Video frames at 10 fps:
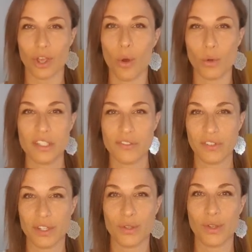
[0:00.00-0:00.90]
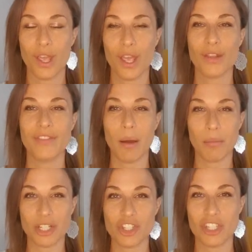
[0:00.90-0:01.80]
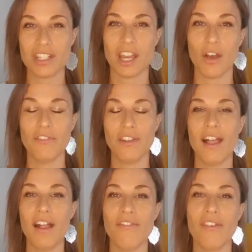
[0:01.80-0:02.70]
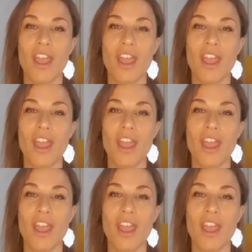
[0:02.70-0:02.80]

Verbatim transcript: always feel that much self-love